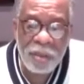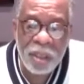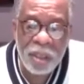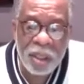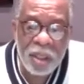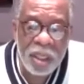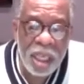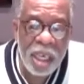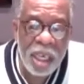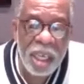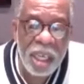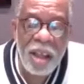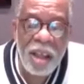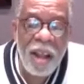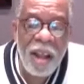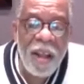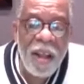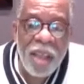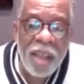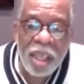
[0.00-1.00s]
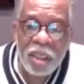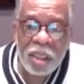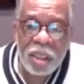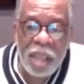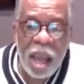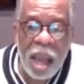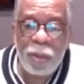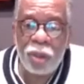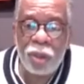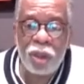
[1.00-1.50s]
in the city
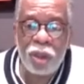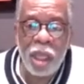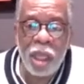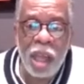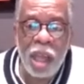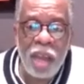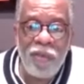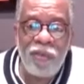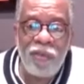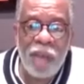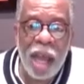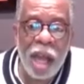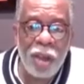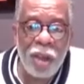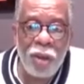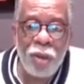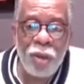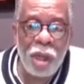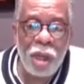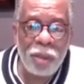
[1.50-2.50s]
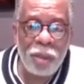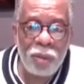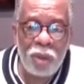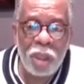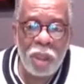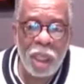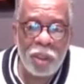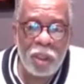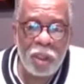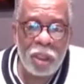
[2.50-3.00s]
establishing a value of
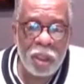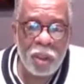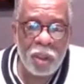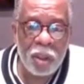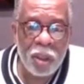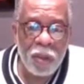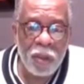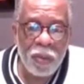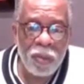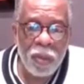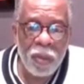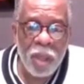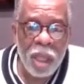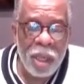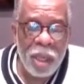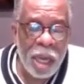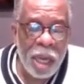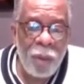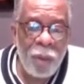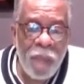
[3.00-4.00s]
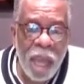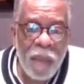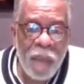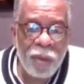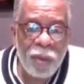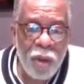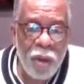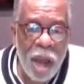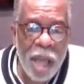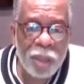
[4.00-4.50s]
justice. Now we have
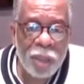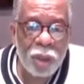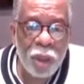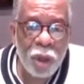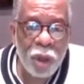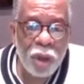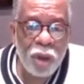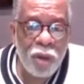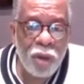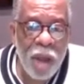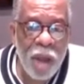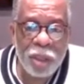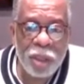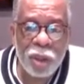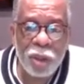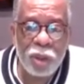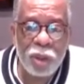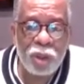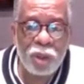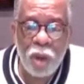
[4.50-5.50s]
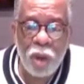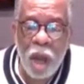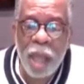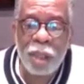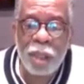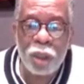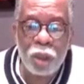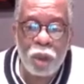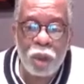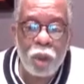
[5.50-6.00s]
Krasner. Krasner is
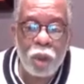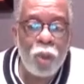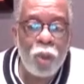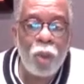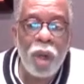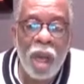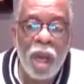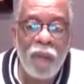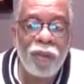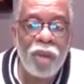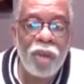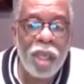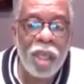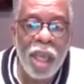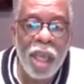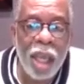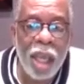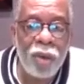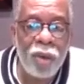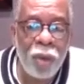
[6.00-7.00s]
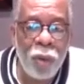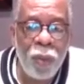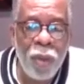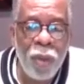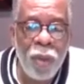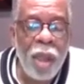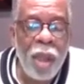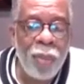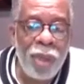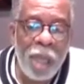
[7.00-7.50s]
trying to do whatever he can do.
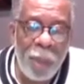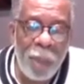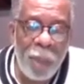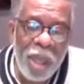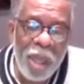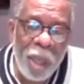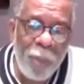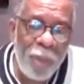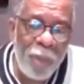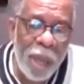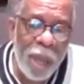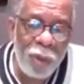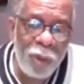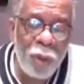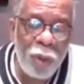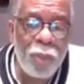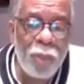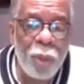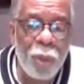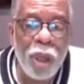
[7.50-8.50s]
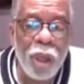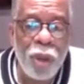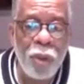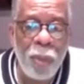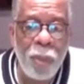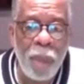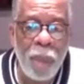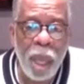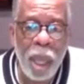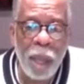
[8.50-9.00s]
But let me get back to a point you
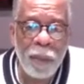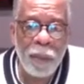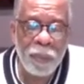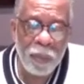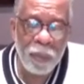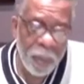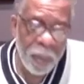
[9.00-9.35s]
made.